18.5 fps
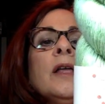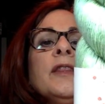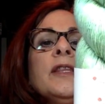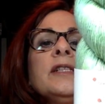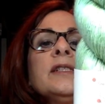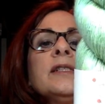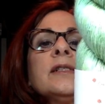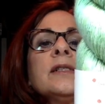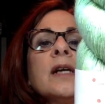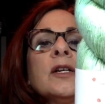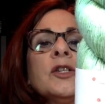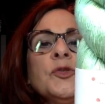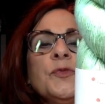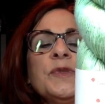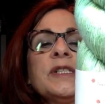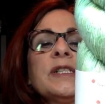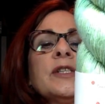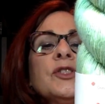This is
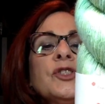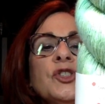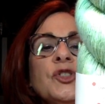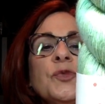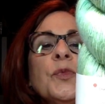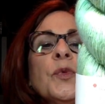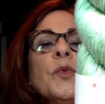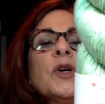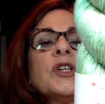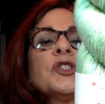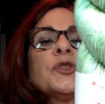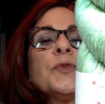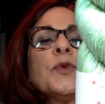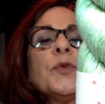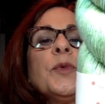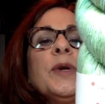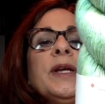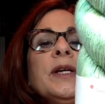100% superwash
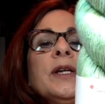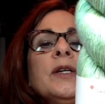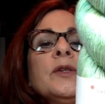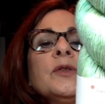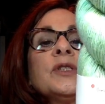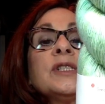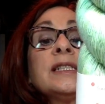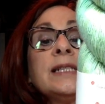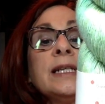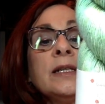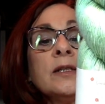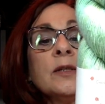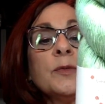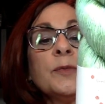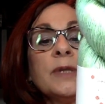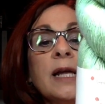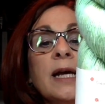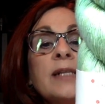merino,
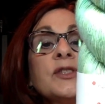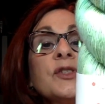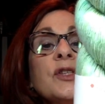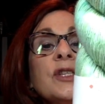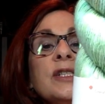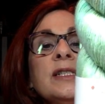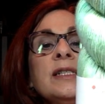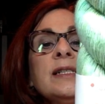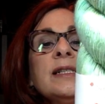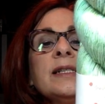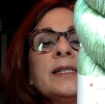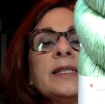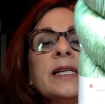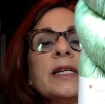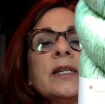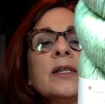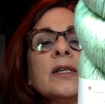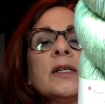single ply. So this is a
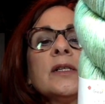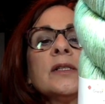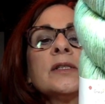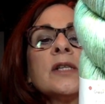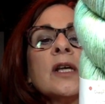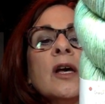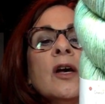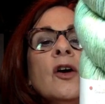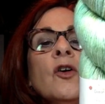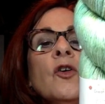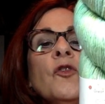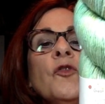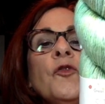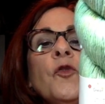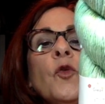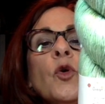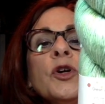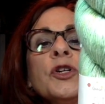singles.
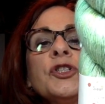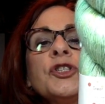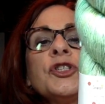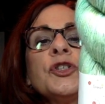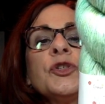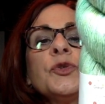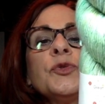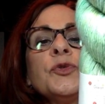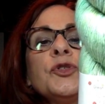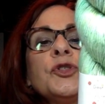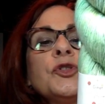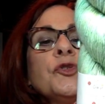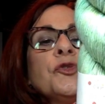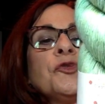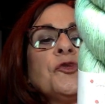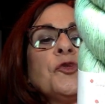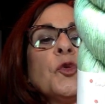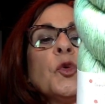
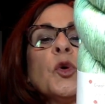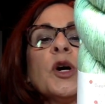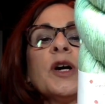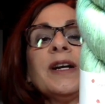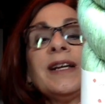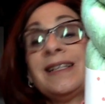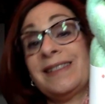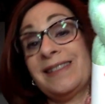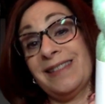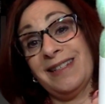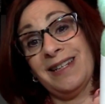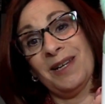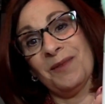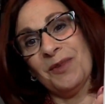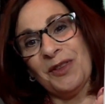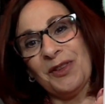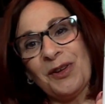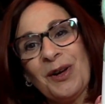4224 is the
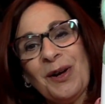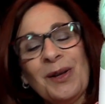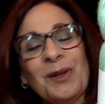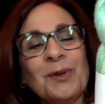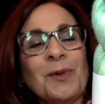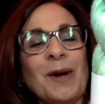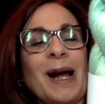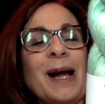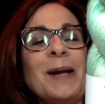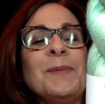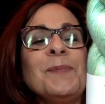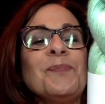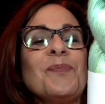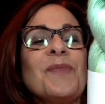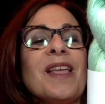name of the colorway.